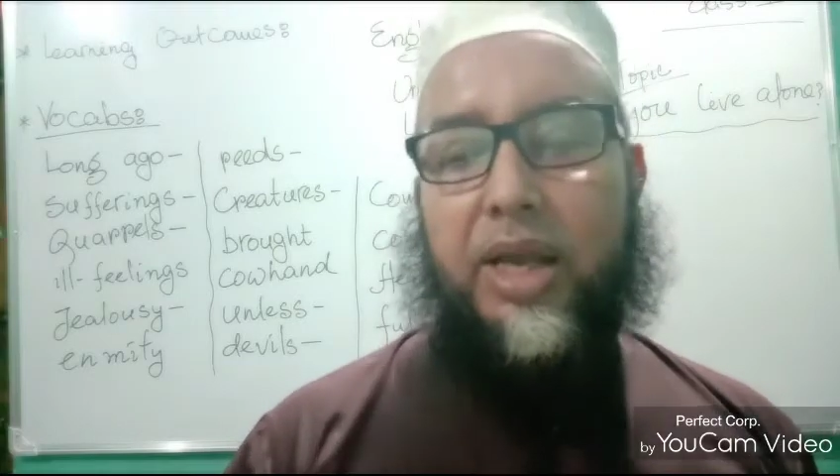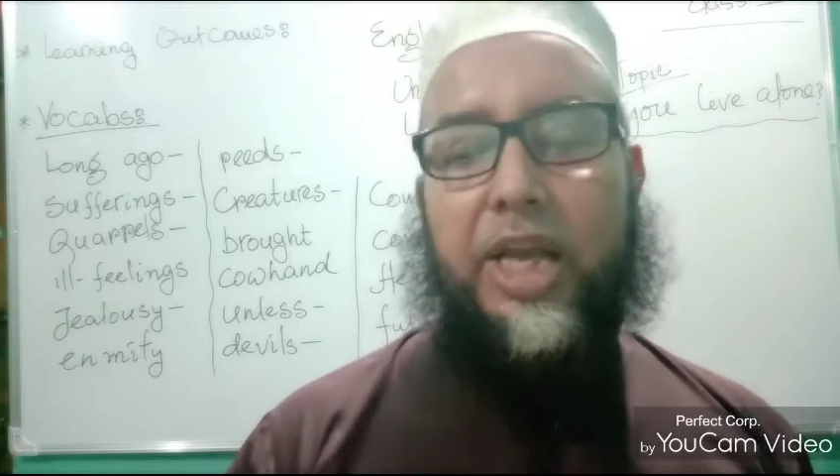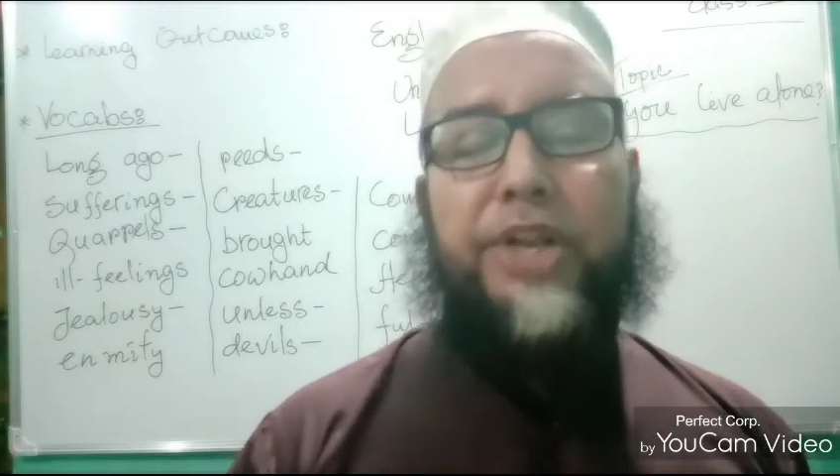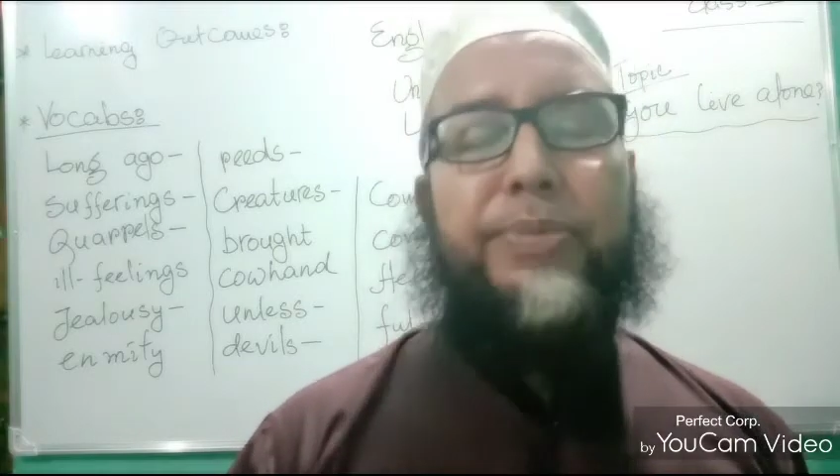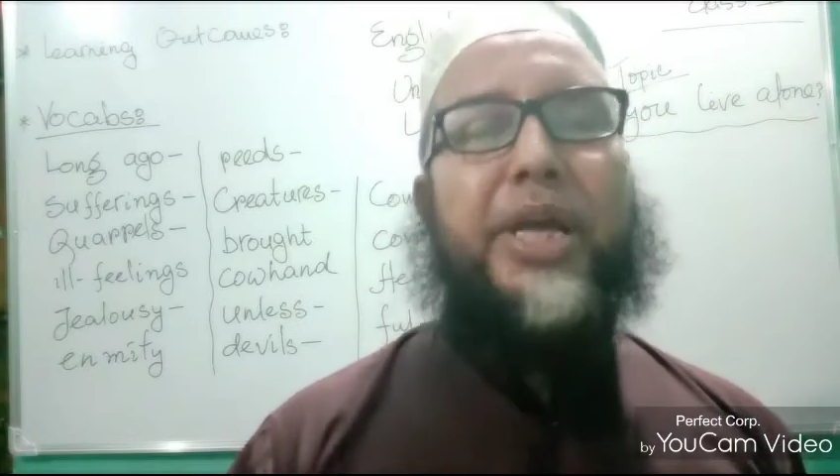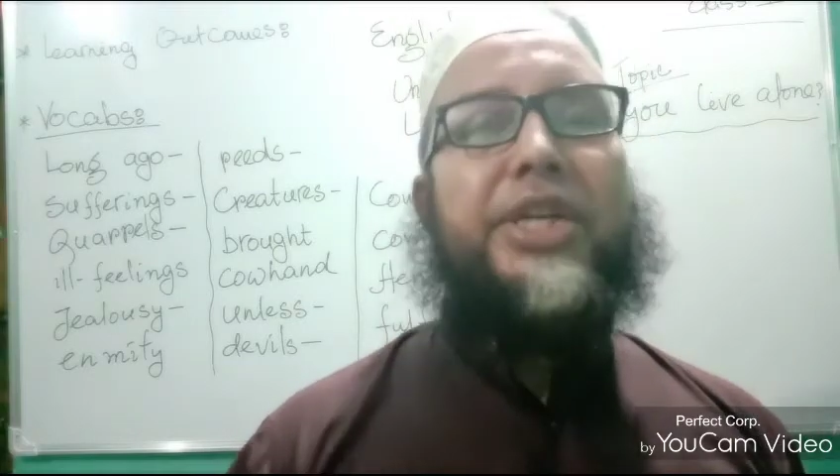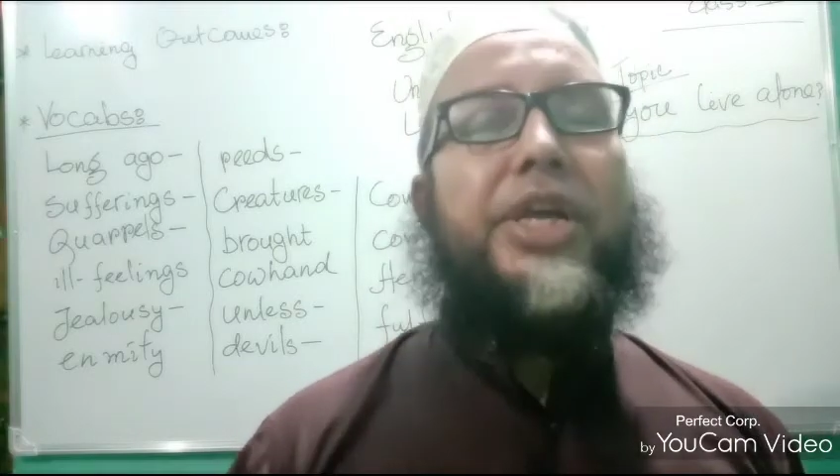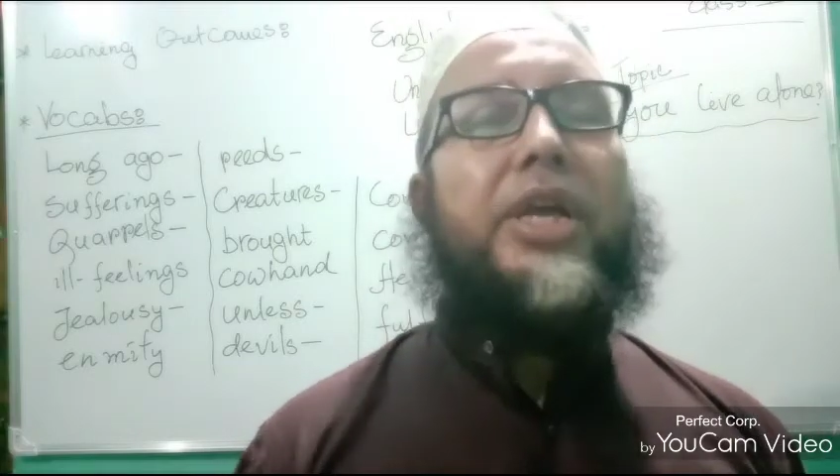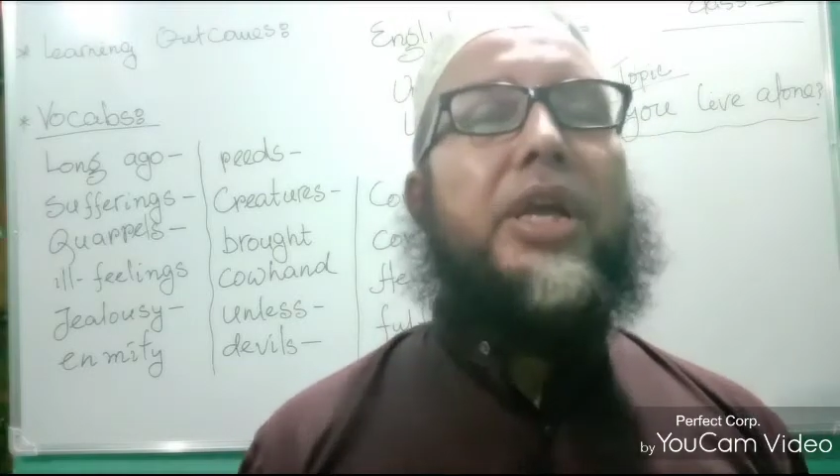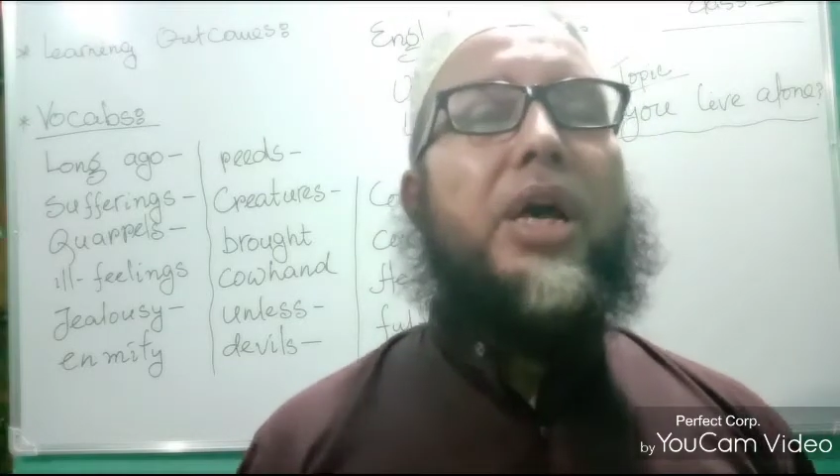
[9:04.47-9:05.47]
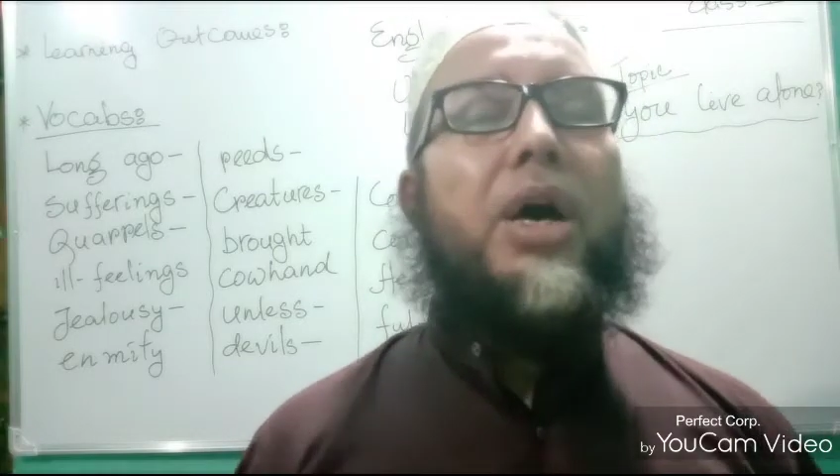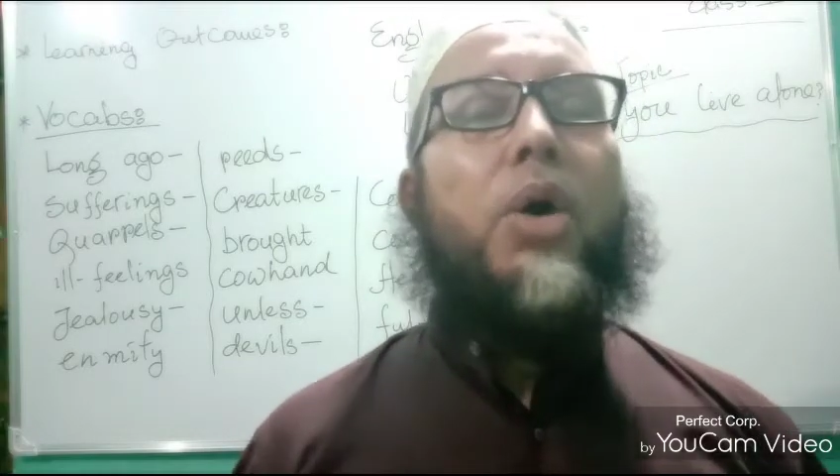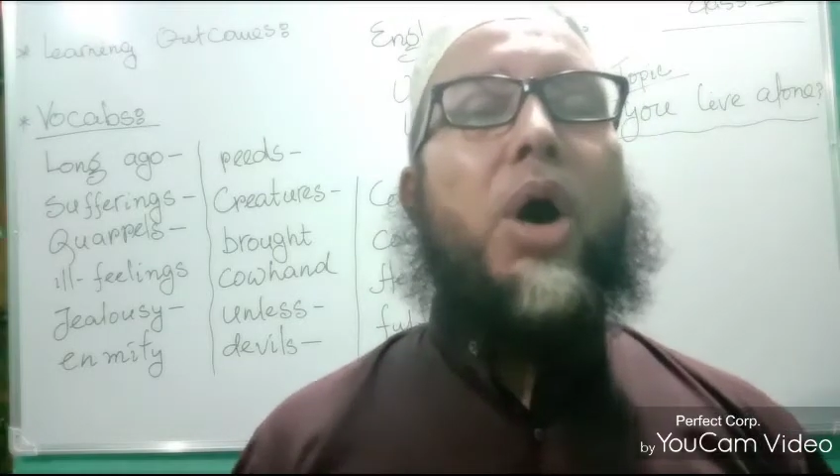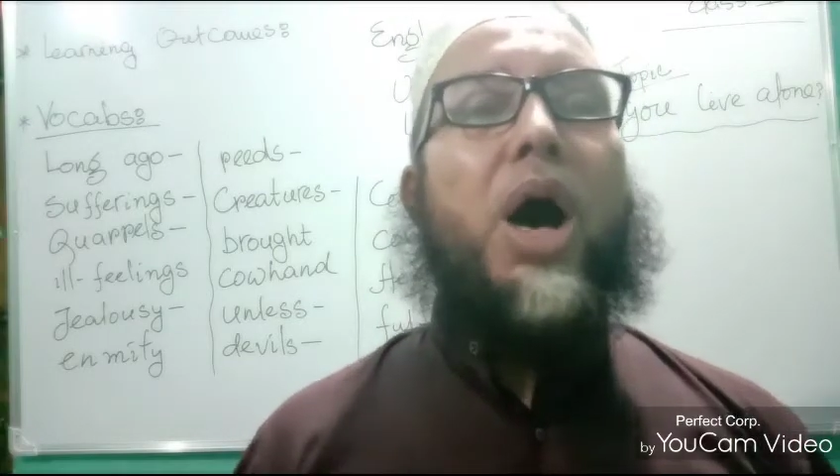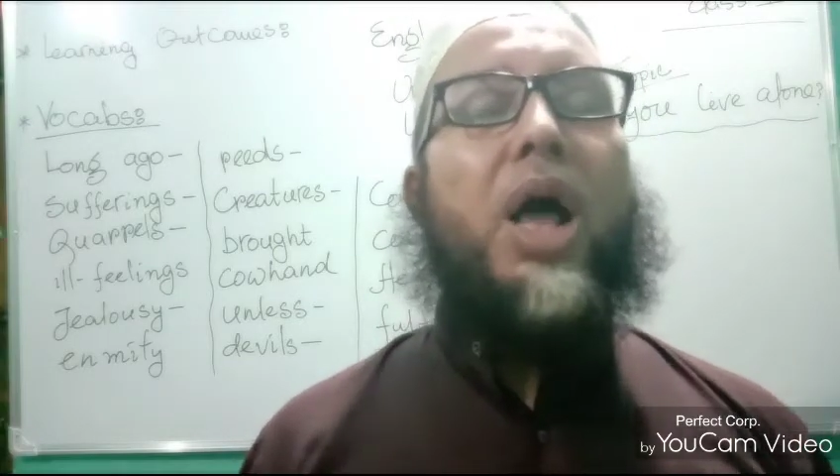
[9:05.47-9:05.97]
enmity,
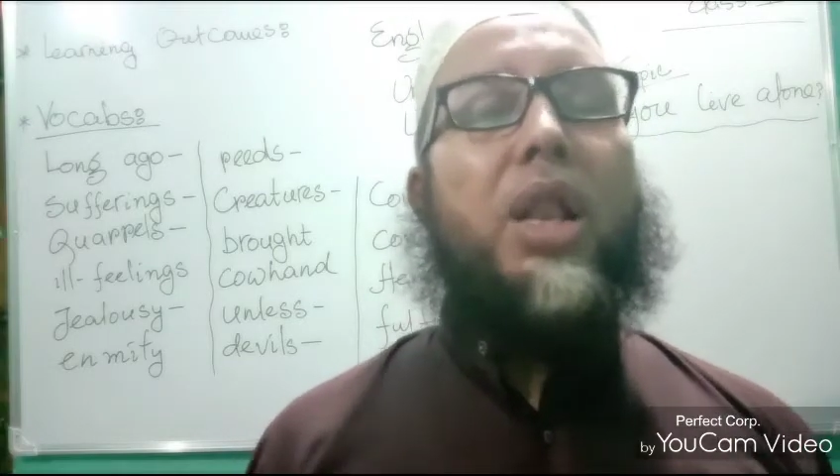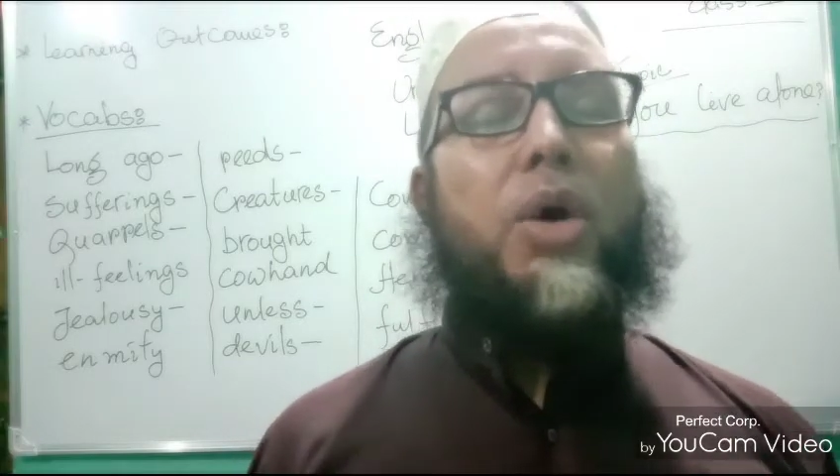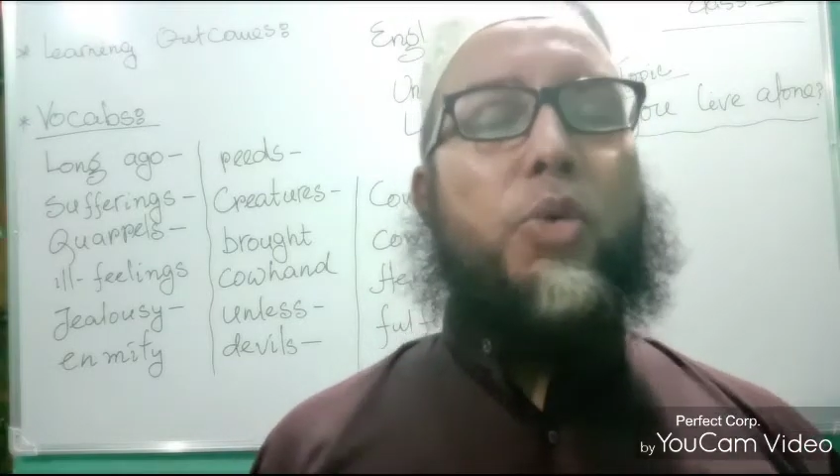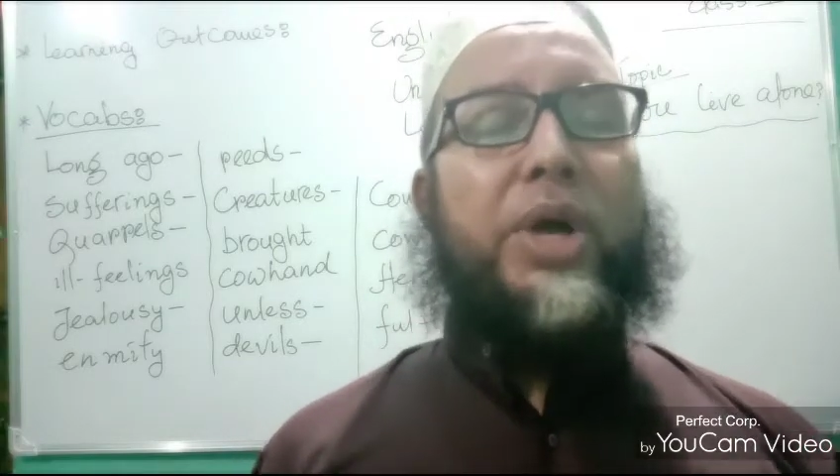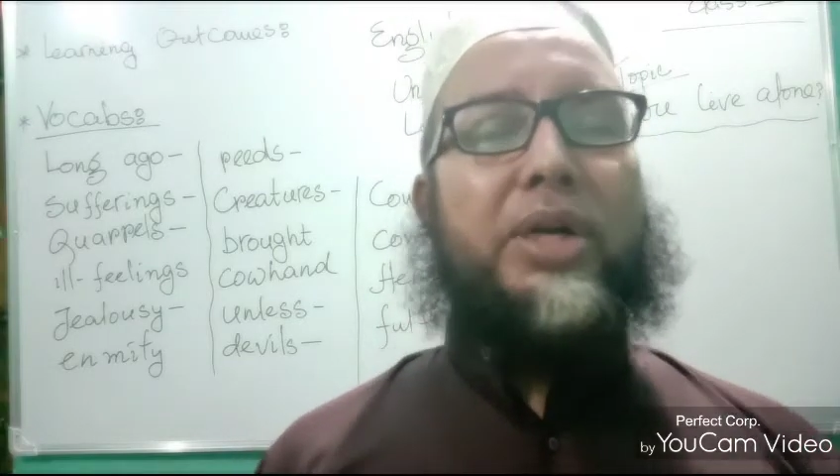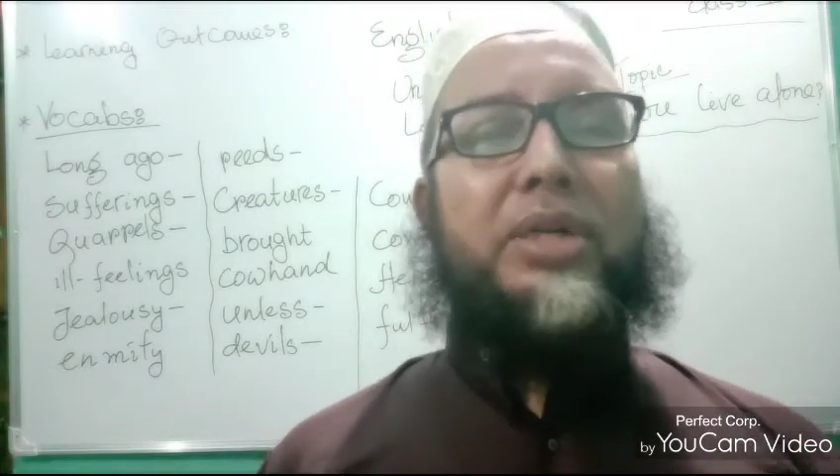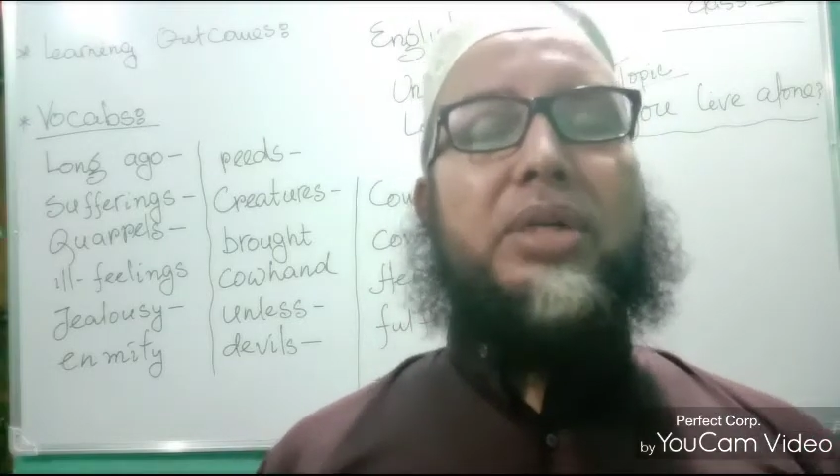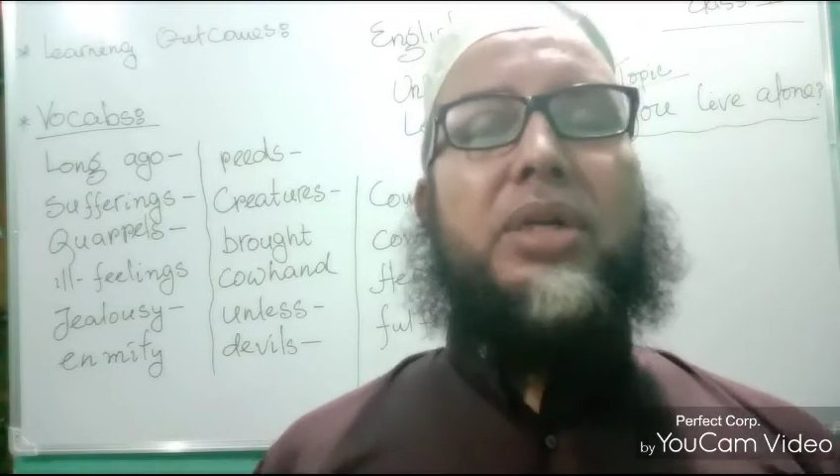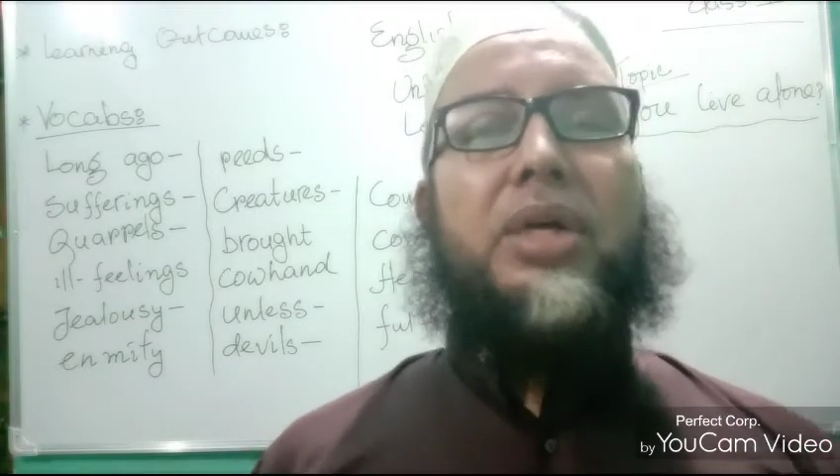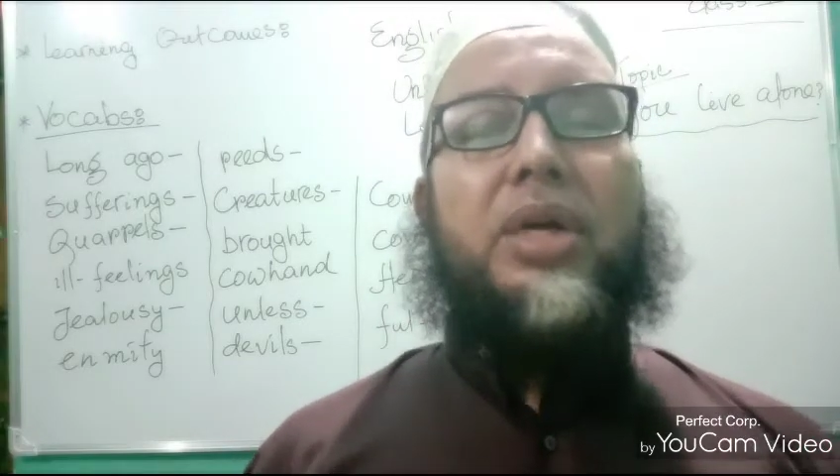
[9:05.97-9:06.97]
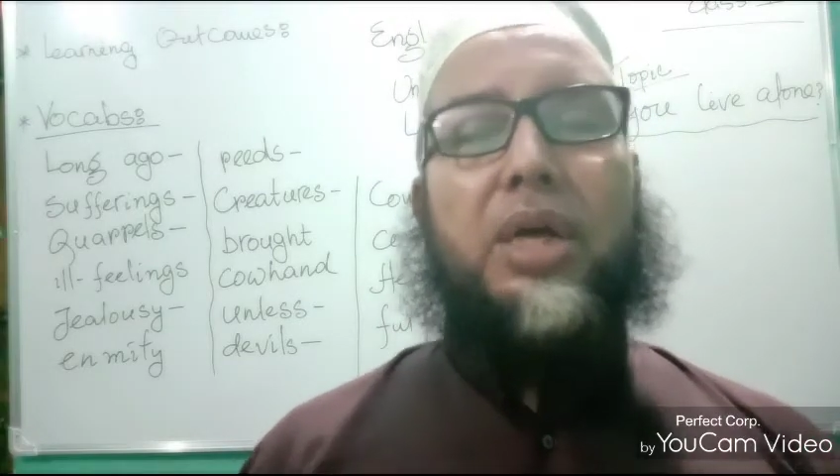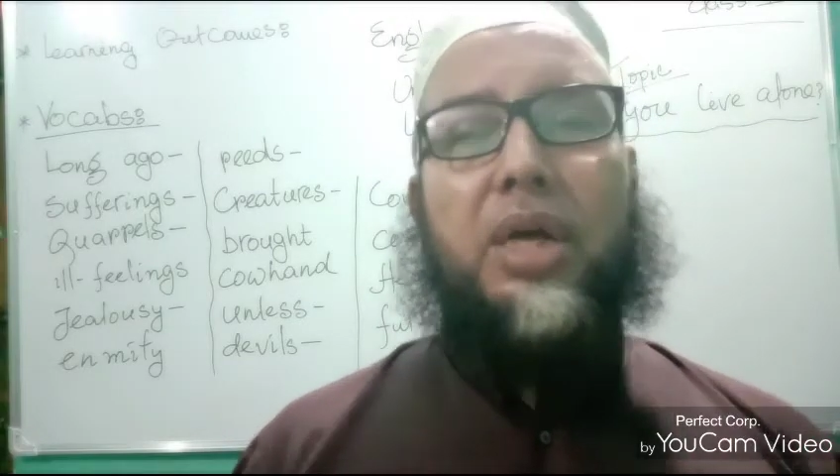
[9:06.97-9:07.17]
all were